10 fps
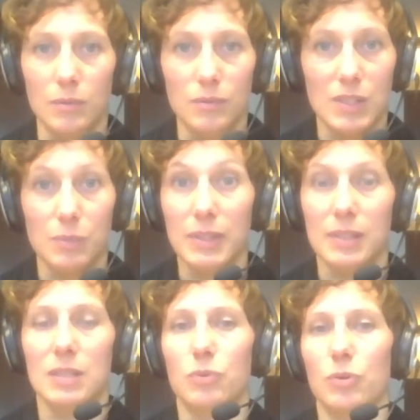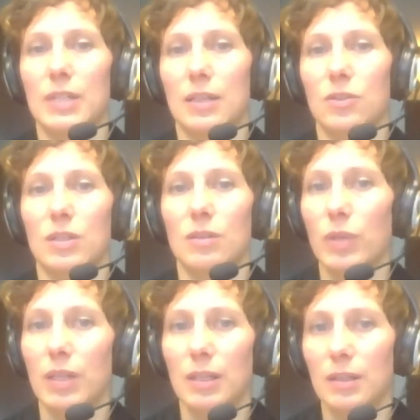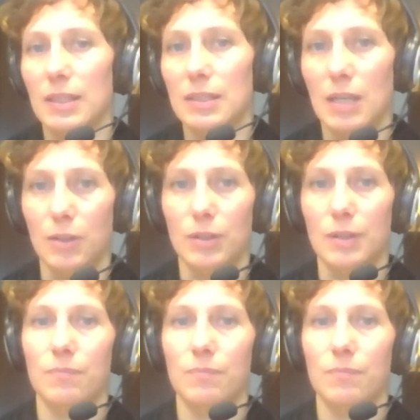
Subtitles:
species protection within these other